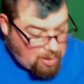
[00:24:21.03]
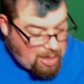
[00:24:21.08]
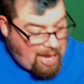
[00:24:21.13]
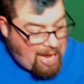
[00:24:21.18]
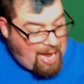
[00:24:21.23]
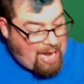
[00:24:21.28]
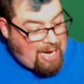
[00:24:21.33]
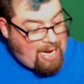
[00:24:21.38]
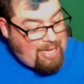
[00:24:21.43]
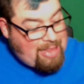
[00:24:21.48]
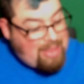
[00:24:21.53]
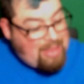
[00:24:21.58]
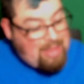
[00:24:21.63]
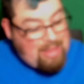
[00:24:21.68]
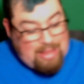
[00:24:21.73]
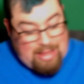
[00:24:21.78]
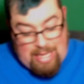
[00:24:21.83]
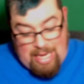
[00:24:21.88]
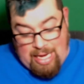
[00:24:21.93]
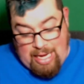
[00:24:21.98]
and I
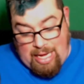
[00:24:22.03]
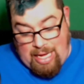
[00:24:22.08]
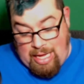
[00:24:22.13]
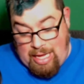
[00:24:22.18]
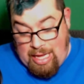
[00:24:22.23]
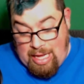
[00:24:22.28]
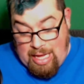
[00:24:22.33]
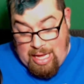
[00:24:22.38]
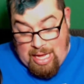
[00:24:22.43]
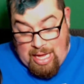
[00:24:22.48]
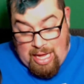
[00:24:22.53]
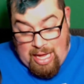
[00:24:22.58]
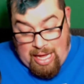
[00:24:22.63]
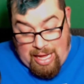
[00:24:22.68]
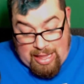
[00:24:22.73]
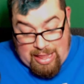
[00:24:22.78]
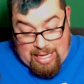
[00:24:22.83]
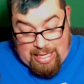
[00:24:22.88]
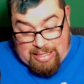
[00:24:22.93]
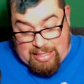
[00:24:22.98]
think
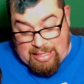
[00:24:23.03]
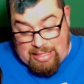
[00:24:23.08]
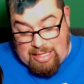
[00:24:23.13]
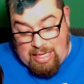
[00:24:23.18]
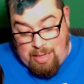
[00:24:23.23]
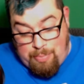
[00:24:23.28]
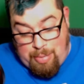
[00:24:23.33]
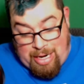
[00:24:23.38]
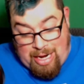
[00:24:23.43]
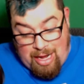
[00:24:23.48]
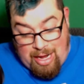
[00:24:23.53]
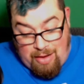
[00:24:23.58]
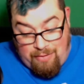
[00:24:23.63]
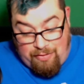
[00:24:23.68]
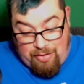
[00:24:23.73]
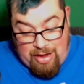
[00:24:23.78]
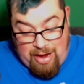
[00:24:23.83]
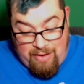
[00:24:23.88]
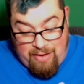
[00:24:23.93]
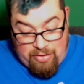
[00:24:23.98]
this is the panela
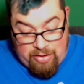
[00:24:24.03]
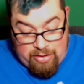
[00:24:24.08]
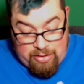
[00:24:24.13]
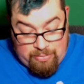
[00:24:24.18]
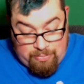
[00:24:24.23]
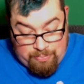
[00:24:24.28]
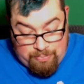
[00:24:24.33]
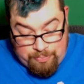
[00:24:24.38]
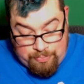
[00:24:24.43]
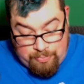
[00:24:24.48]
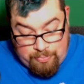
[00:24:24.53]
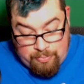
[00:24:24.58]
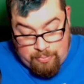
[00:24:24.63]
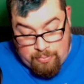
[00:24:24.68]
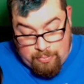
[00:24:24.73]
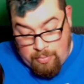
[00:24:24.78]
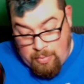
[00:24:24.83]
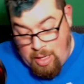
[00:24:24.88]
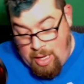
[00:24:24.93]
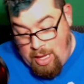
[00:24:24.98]
flavored.
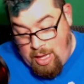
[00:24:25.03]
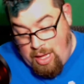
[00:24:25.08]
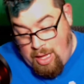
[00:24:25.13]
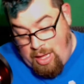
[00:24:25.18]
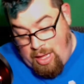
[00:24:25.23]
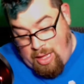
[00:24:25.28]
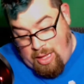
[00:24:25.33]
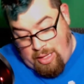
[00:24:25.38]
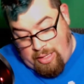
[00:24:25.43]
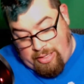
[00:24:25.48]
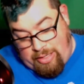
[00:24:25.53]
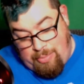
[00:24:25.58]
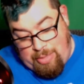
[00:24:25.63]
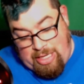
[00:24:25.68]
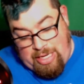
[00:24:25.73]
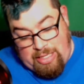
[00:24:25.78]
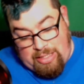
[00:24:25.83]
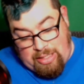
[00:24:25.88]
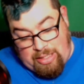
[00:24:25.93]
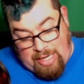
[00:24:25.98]
Some of
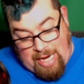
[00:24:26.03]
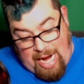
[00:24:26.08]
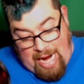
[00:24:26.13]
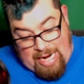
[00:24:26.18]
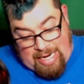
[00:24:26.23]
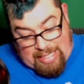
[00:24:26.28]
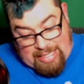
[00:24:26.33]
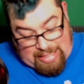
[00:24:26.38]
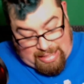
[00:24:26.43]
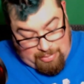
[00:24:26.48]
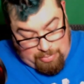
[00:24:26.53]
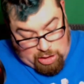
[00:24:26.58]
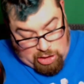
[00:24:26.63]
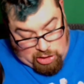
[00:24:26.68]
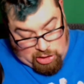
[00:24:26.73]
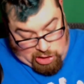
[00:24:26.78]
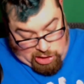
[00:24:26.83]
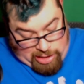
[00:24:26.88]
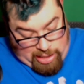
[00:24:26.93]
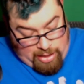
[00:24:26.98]
these are kind of similar
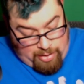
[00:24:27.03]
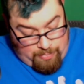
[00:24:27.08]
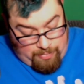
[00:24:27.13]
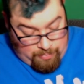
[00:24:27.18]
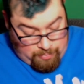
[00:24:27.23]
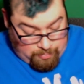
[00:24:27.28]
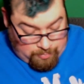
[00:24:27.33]
looking.